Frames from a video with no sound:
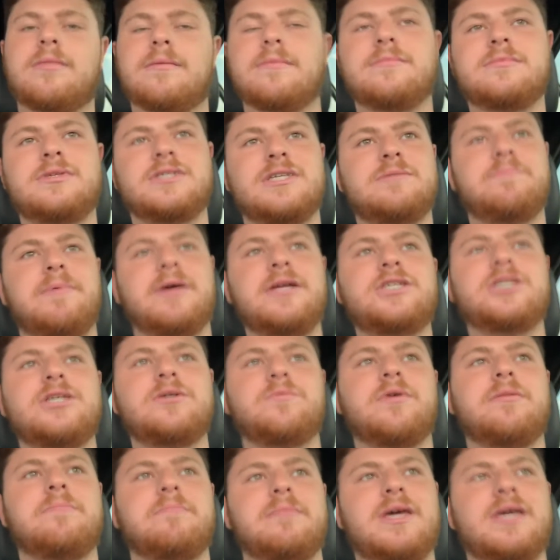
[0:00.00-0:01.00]

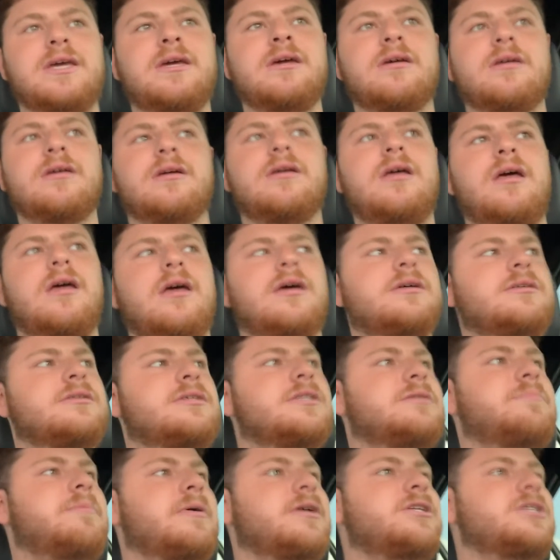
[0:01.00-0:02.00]
Suspension with me,
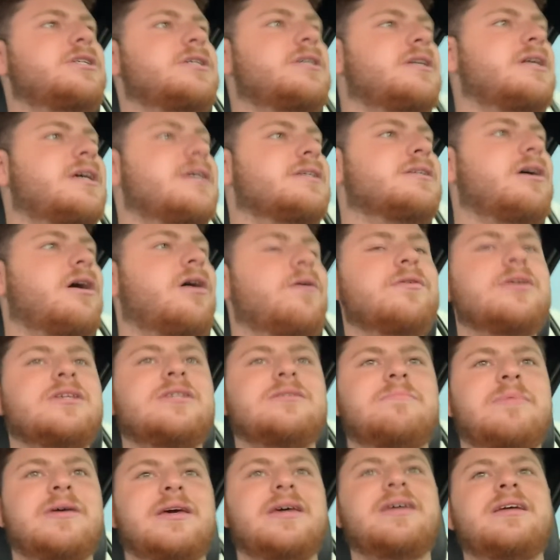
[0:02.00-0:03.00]
suspension has
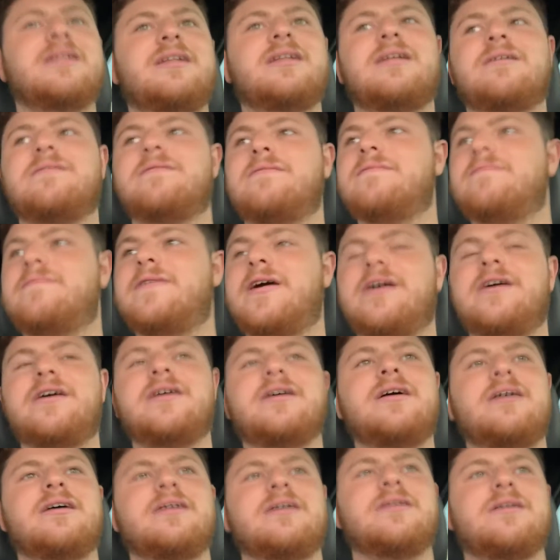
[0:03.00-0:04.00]
always been
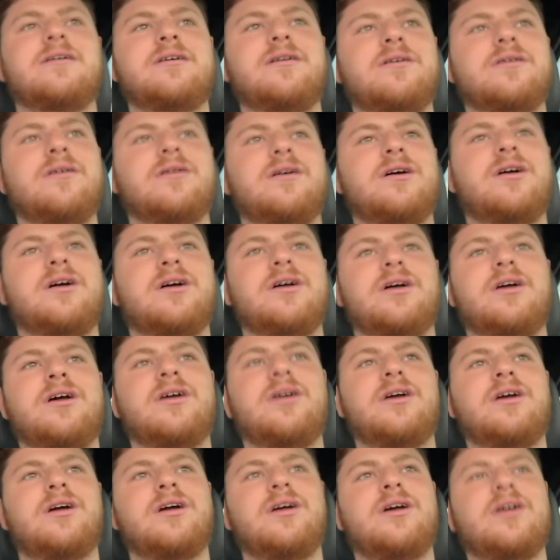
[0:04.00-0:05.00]
very,
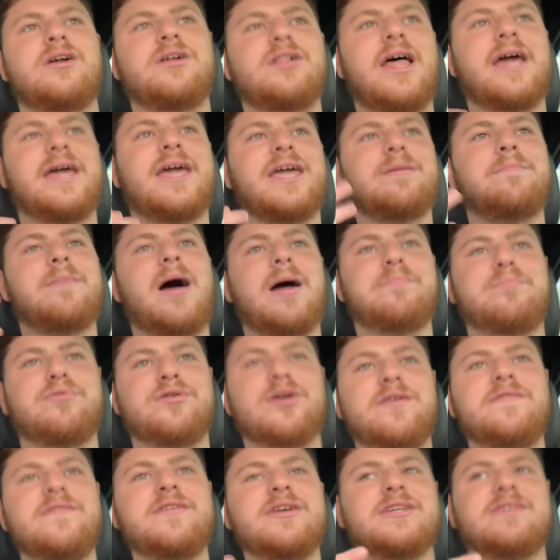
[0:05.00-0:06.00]
like in my
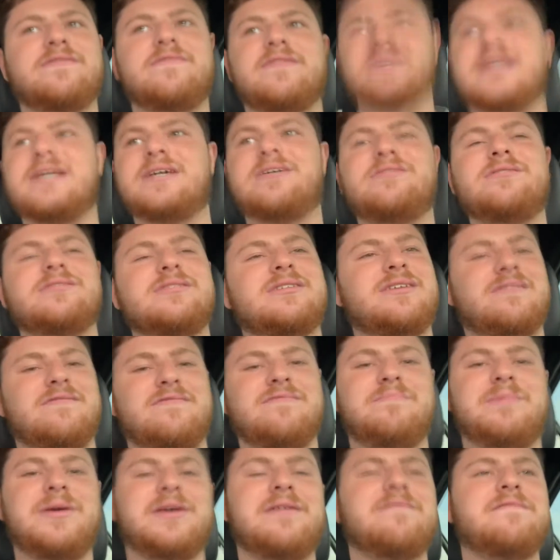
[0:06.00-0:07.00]
previous vehicles,
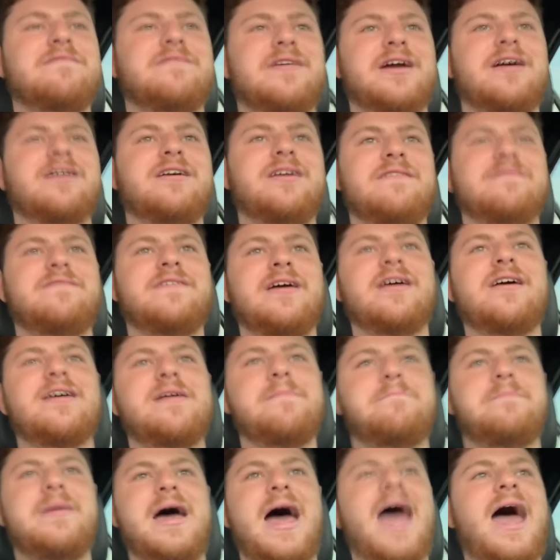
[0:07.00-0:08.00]
have been very,
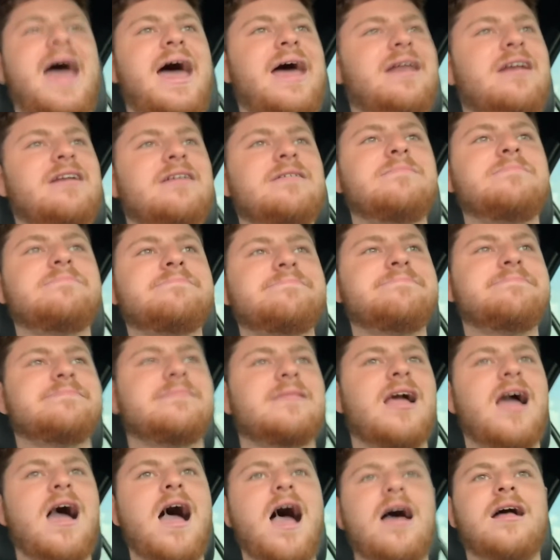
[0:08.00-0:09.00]
very bad.
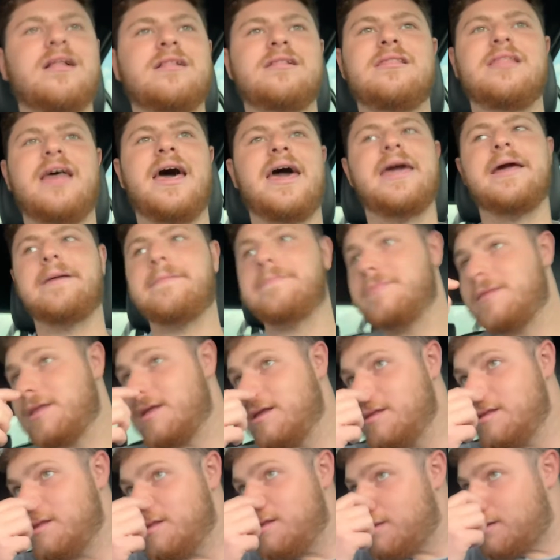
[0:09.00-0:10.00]
Like,
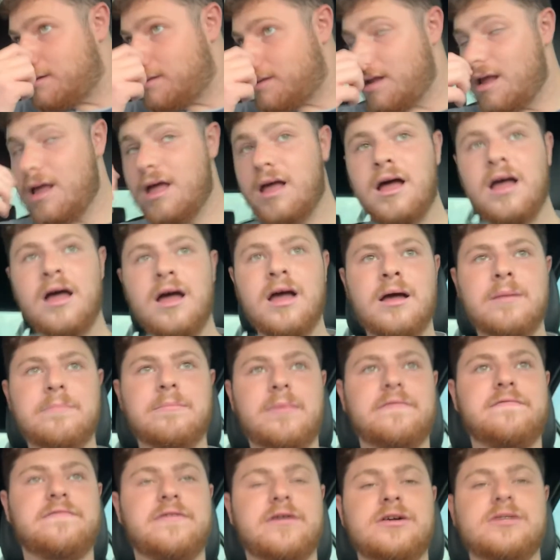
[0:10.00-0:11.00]

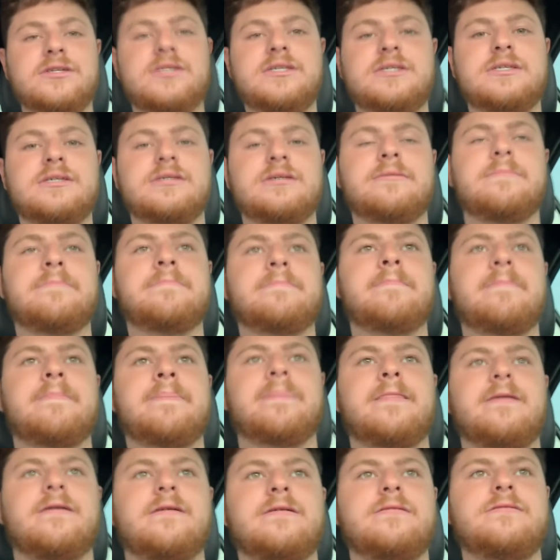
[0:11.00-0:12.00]
my first
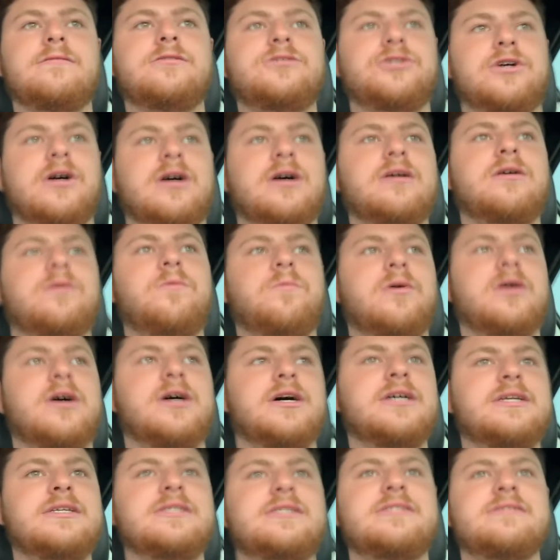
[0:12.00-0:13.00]
truck
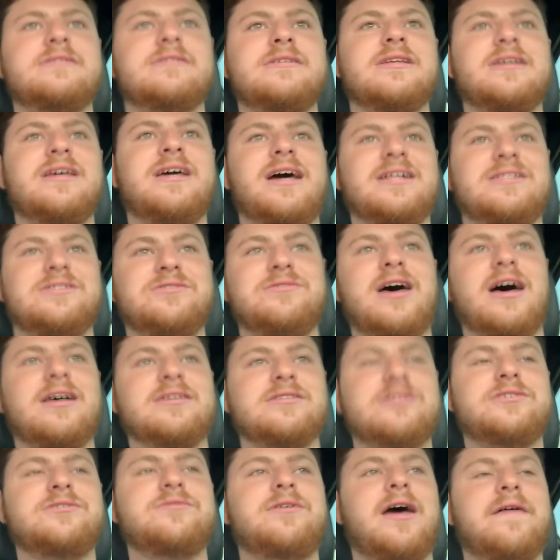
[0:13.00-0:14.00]
was a
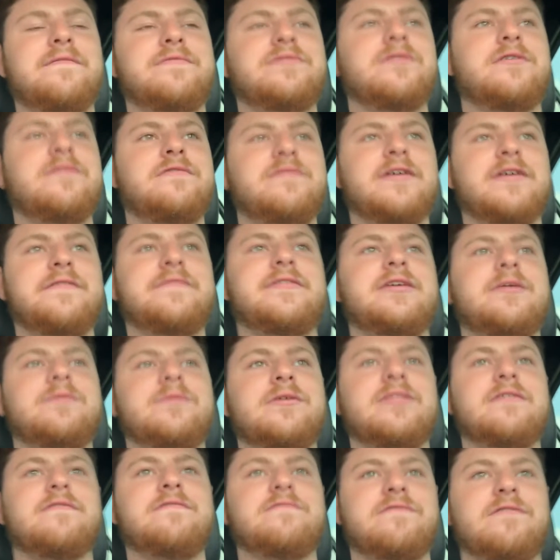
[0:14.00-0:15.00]
2002 F-350
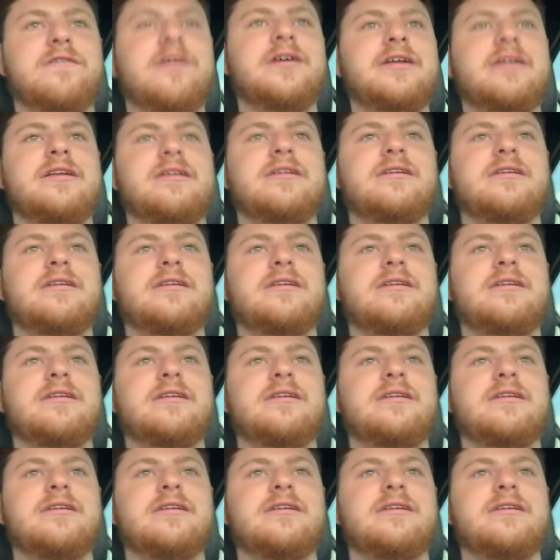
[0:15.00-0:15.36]
with a front